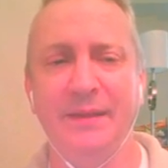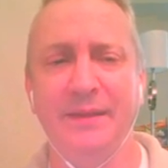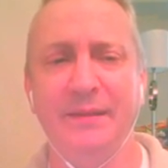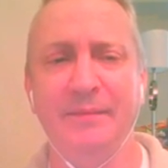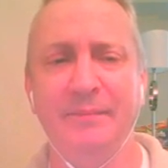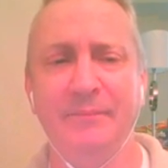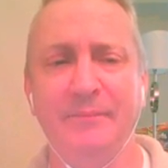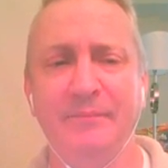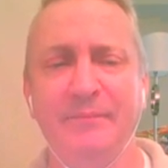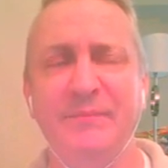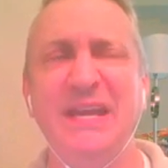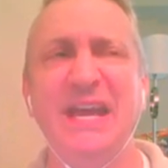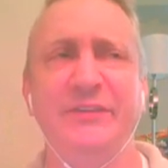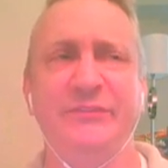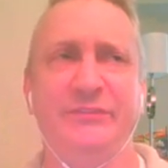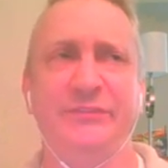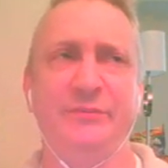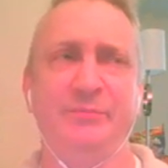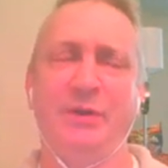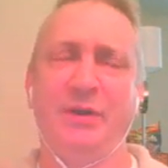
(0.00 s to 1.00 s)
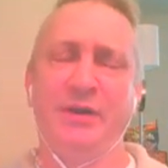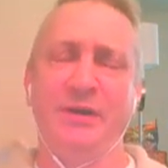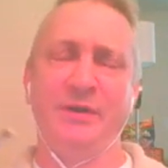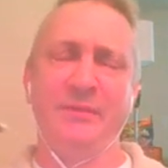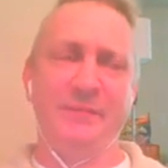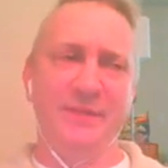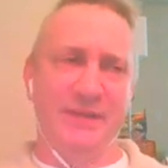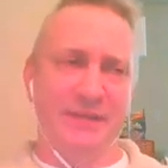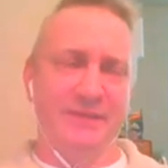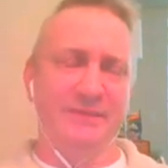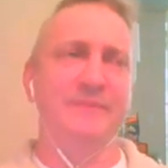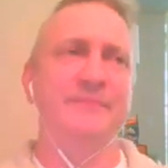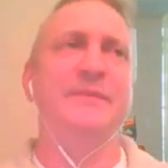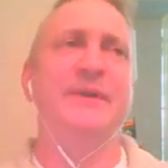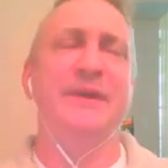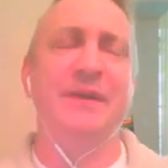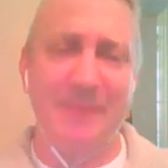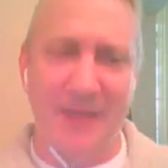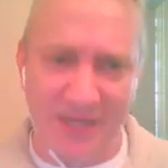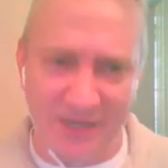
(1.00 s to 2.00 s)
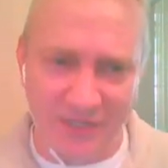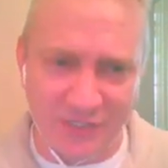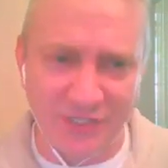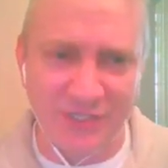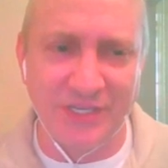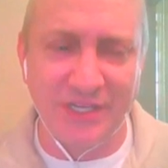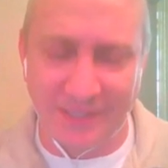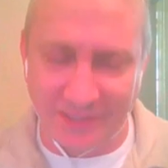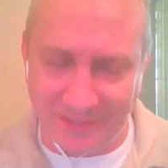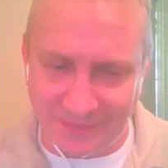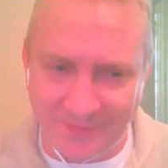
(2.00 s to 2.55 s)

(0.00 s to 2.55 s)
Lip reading: yes, pardon me. Imagineer.